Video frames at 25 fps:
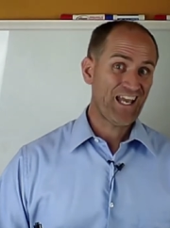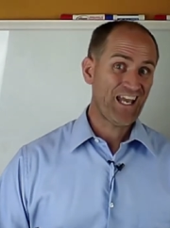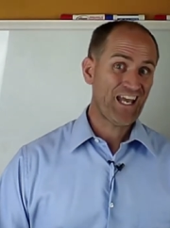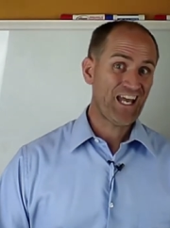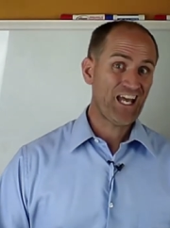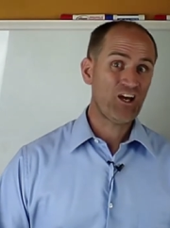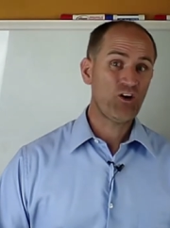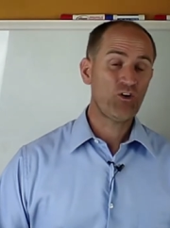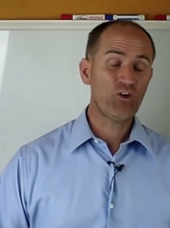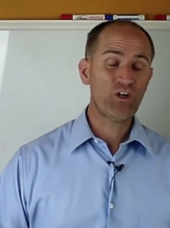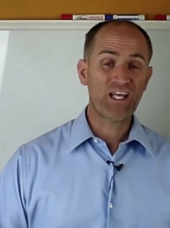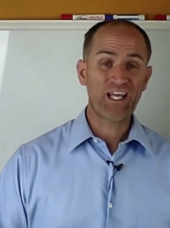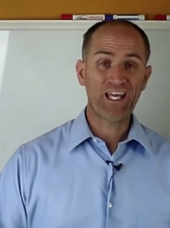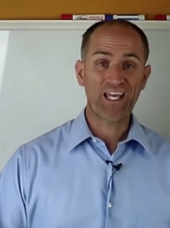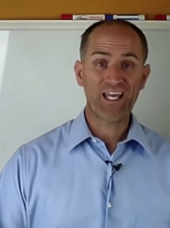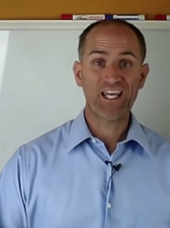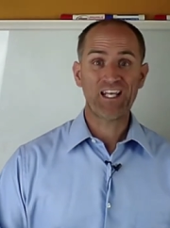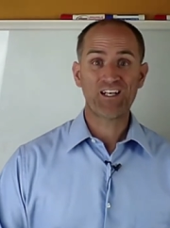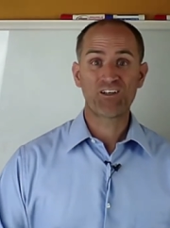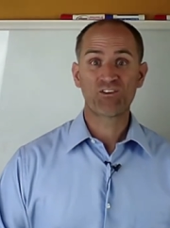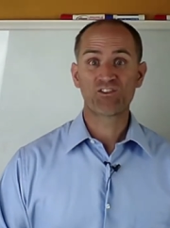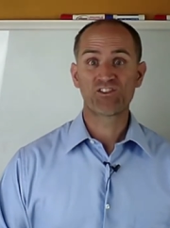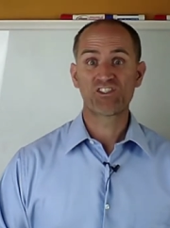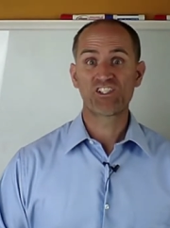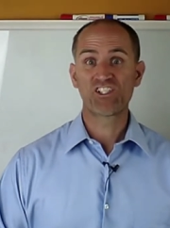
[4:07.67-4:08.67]
how to
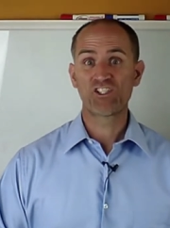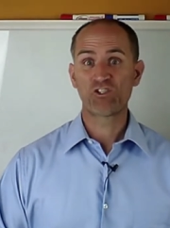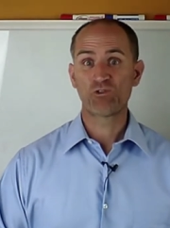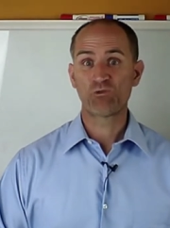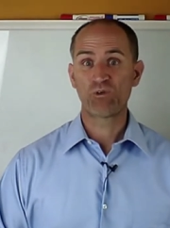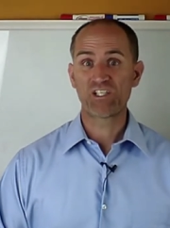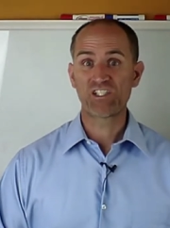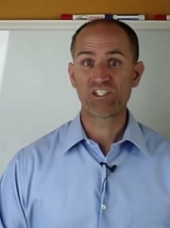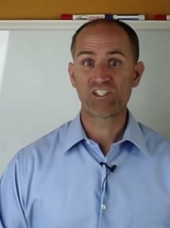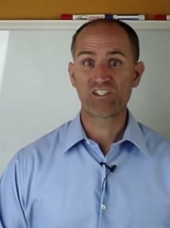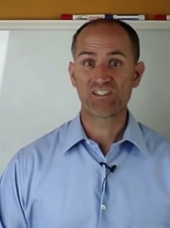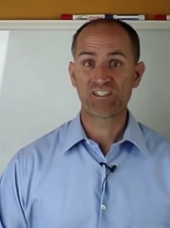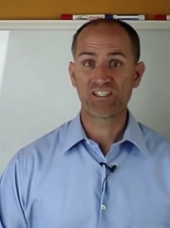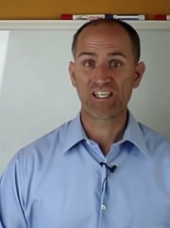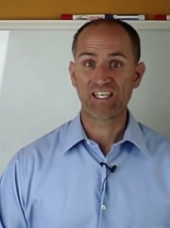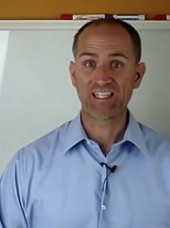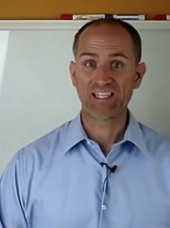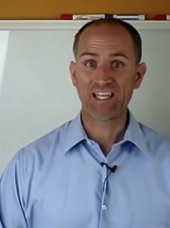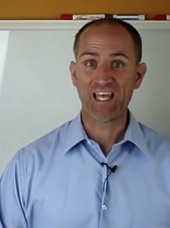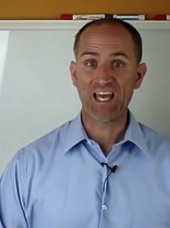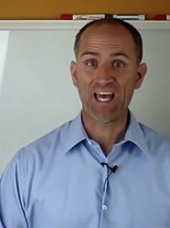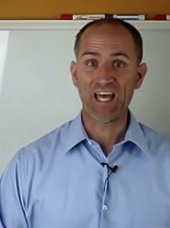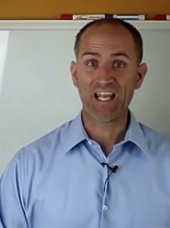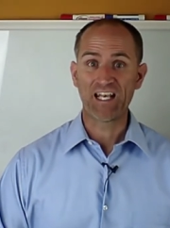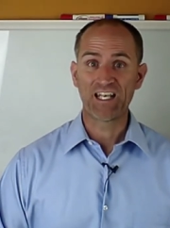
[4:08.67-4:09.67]
handle situations like
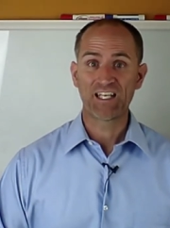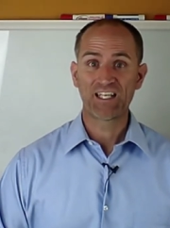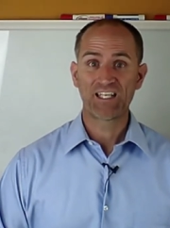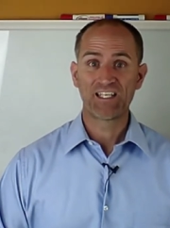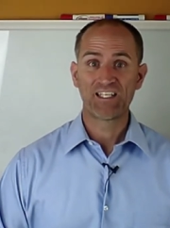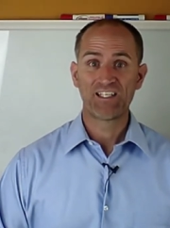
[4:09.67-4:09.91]
that.